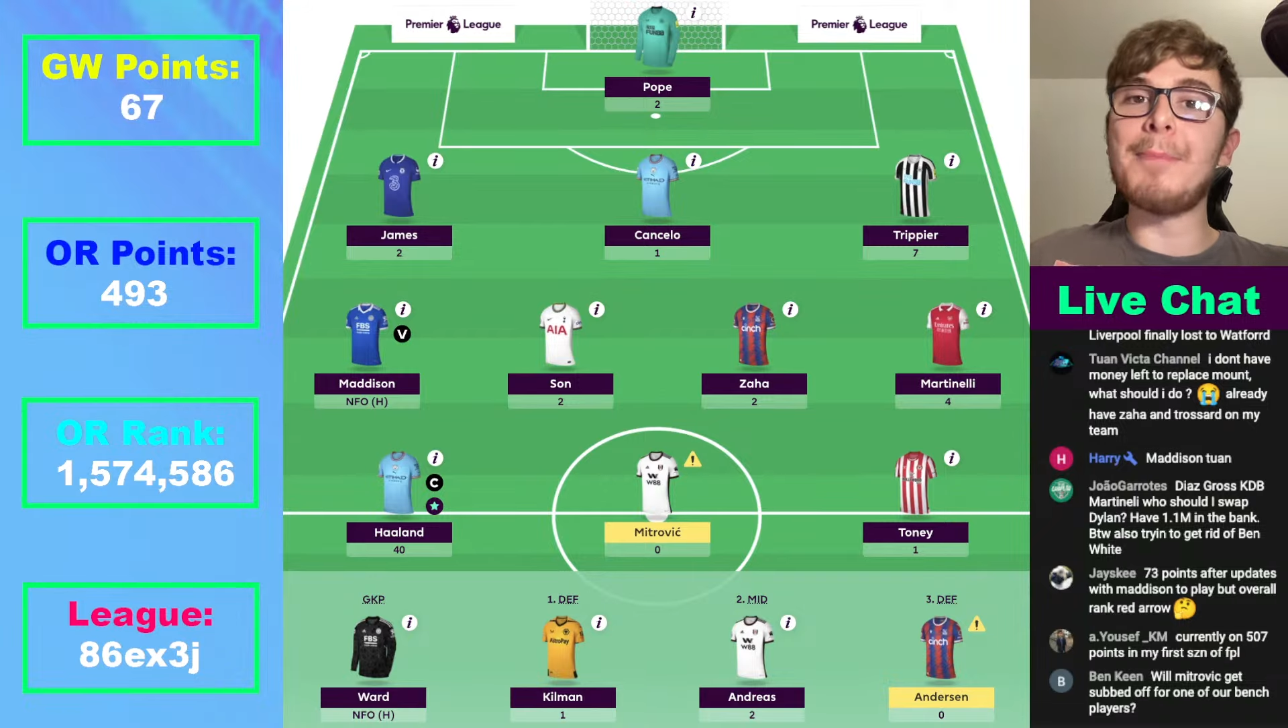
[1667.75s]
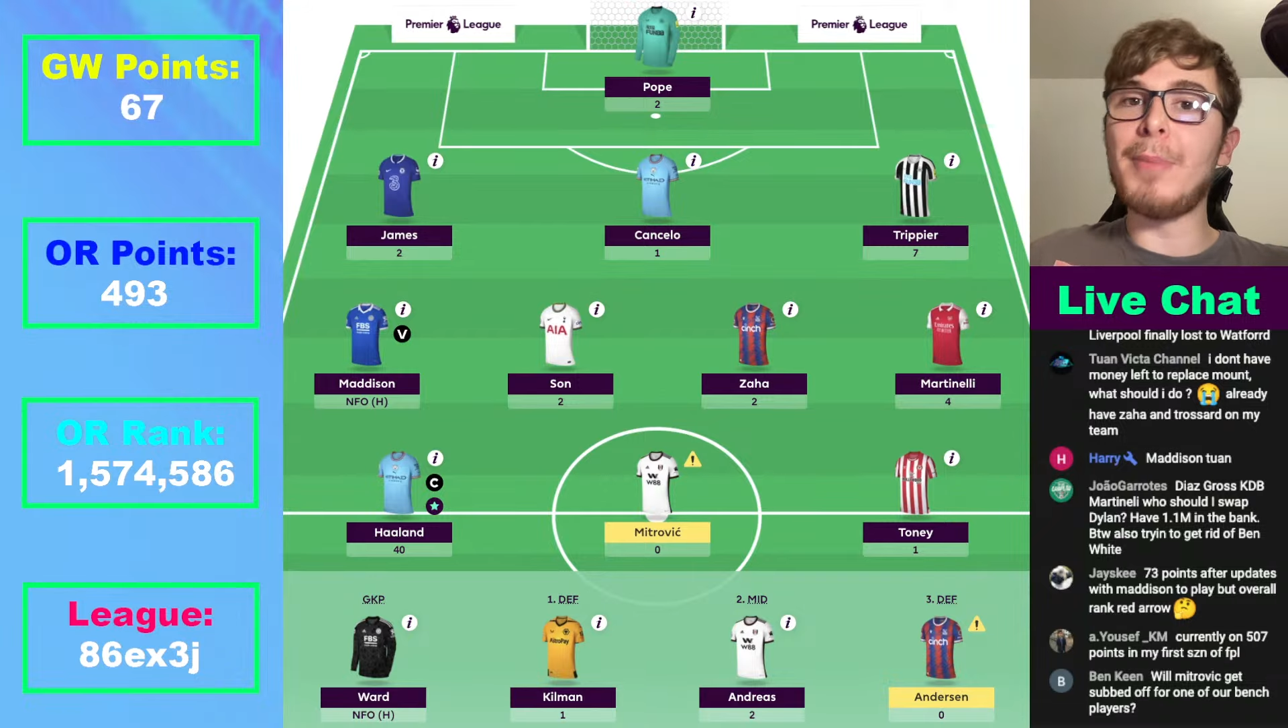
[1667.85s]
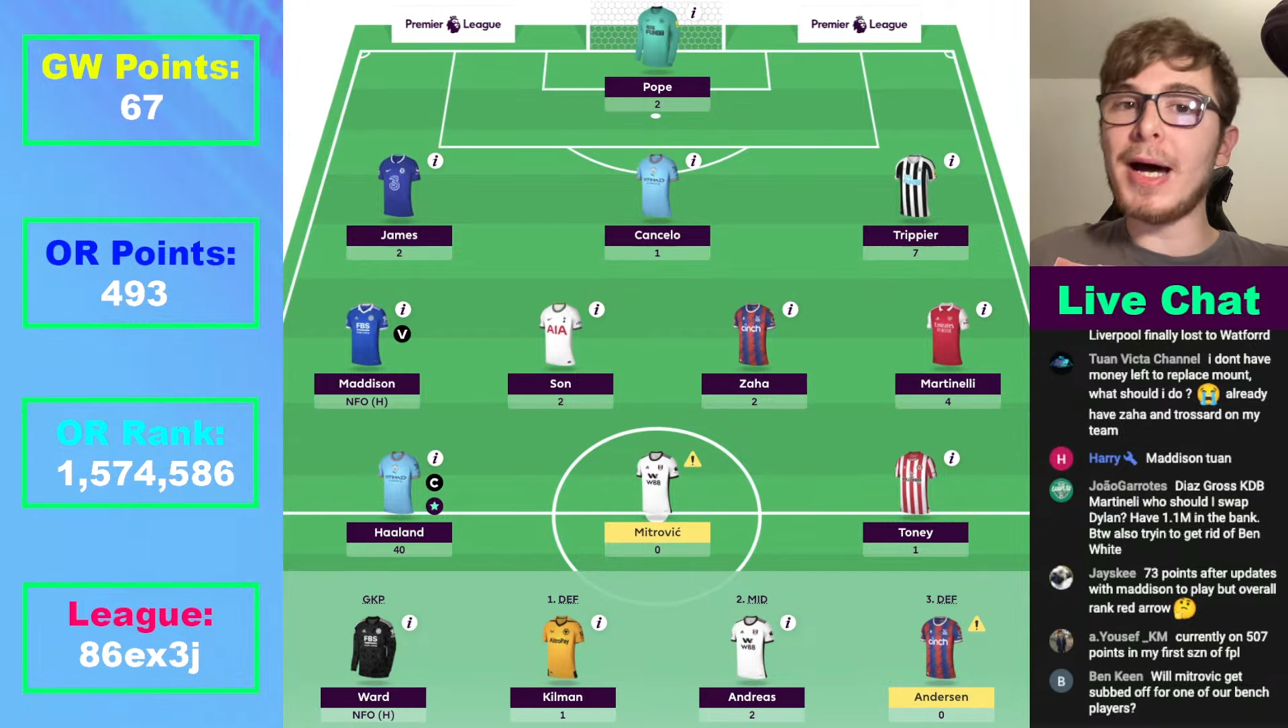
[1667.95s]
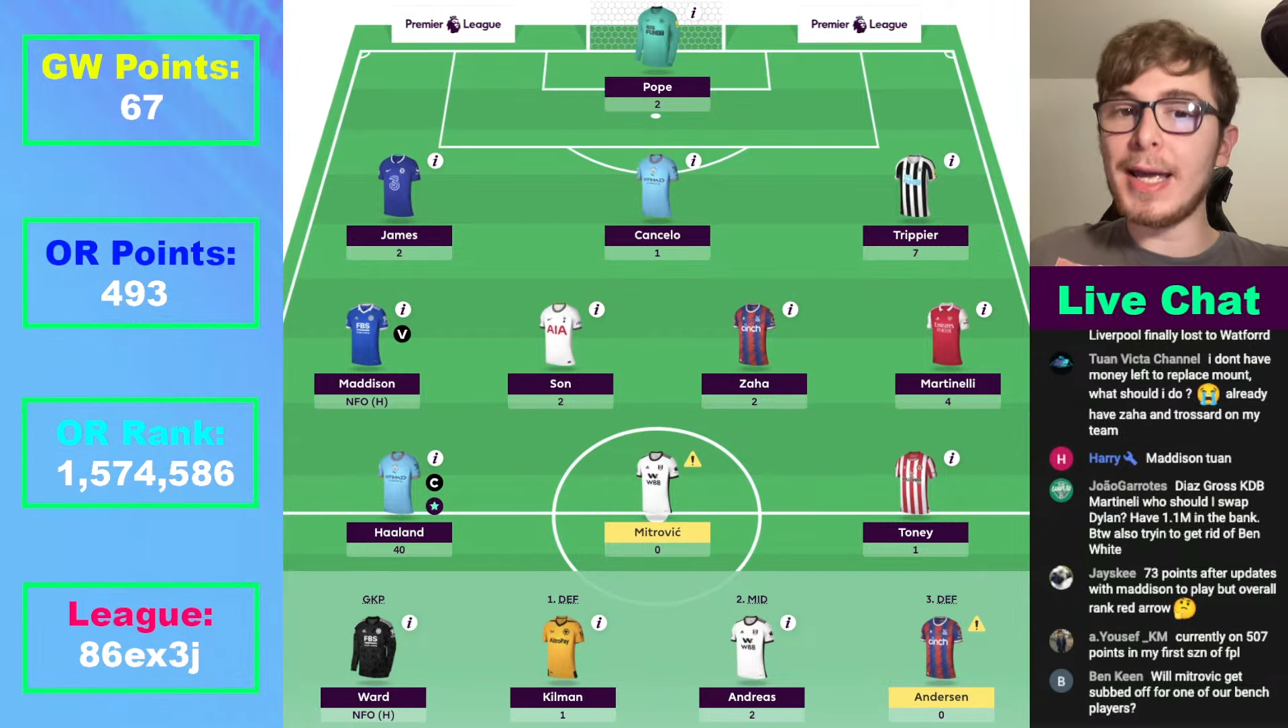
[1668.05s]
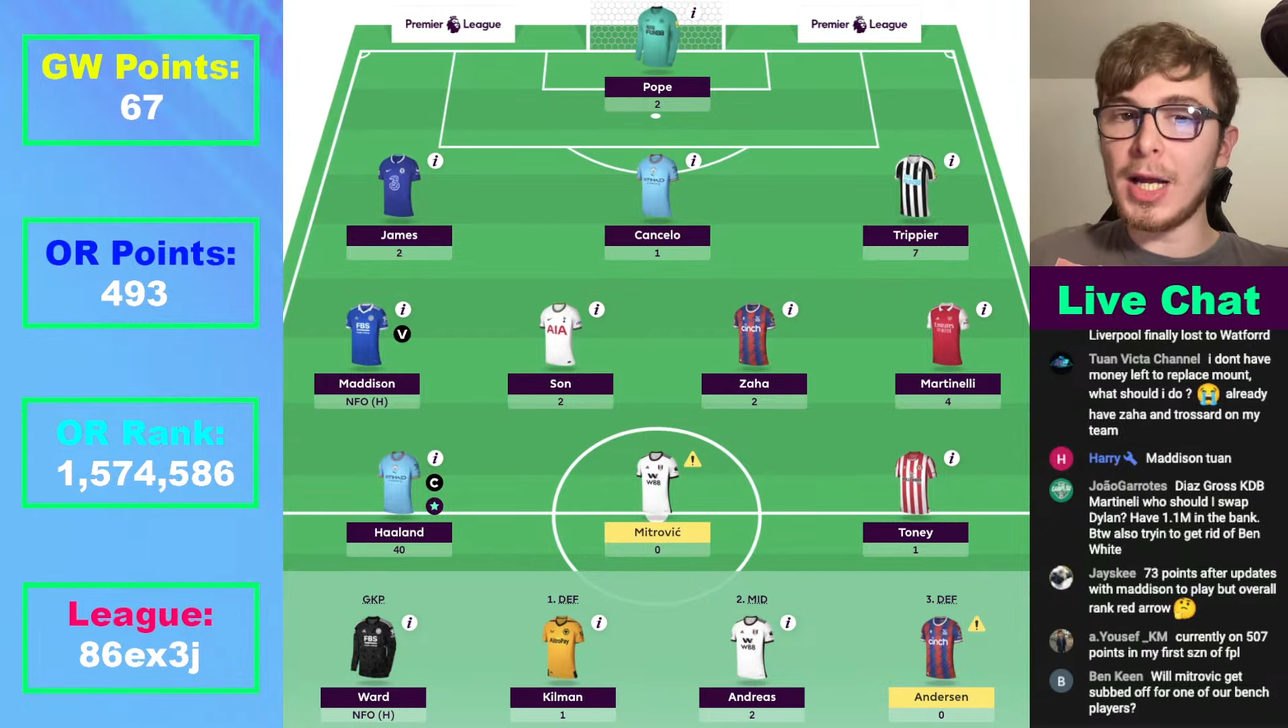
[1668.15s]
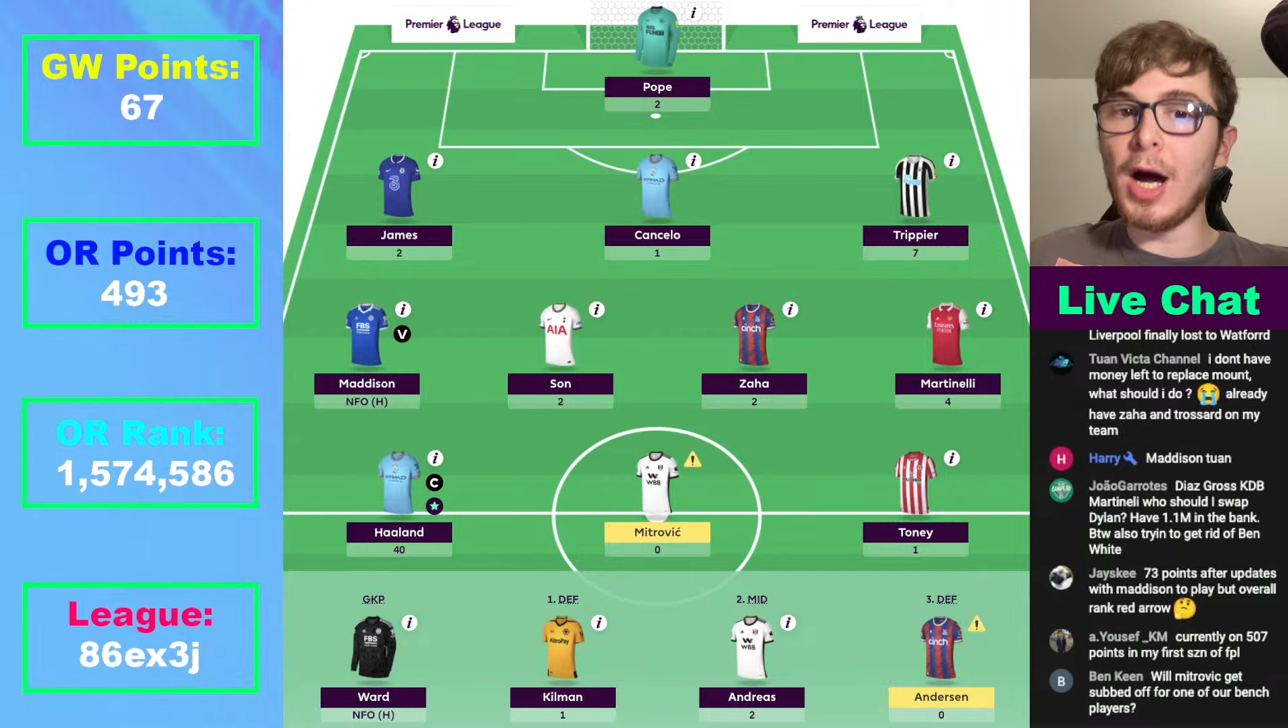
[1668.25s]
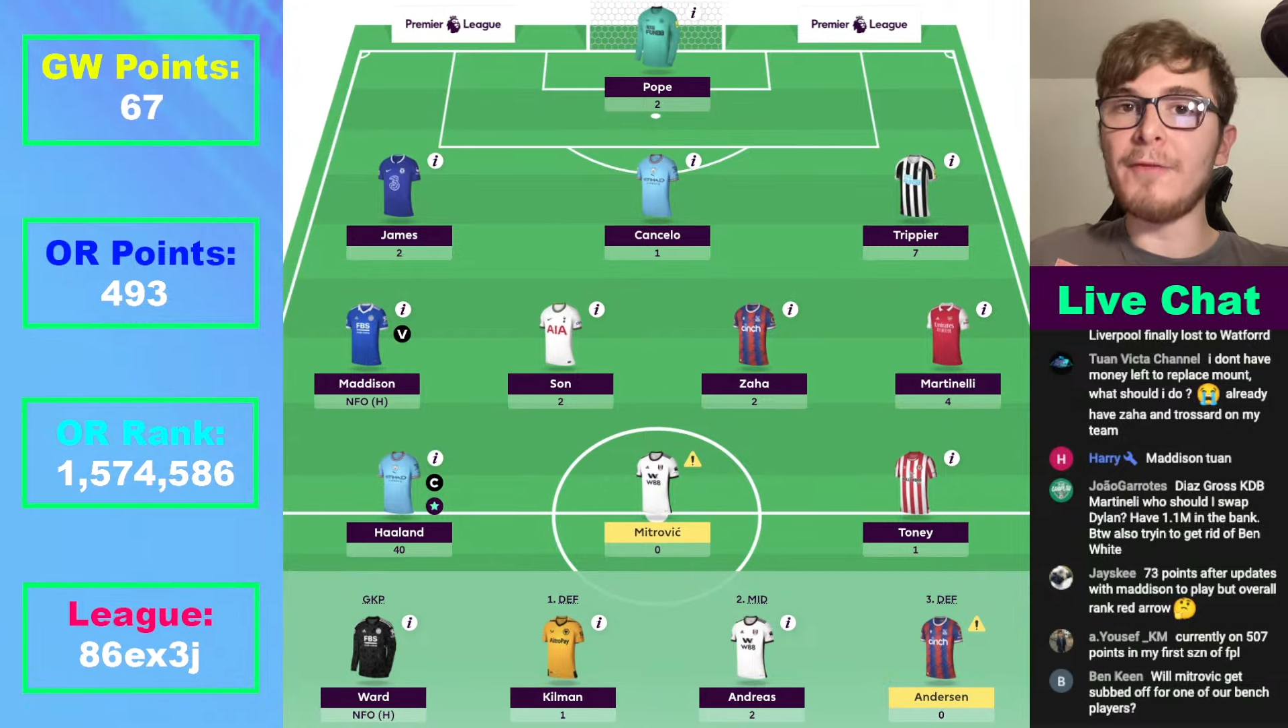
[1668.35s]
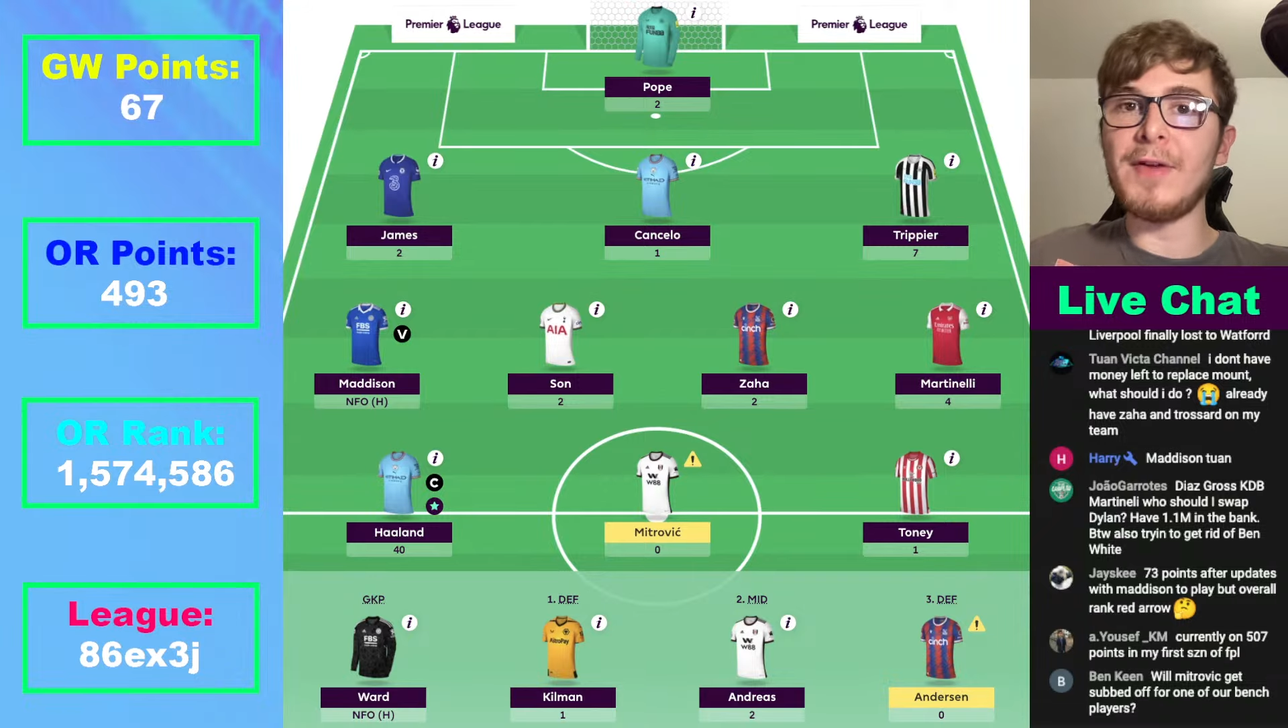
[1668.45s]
my gut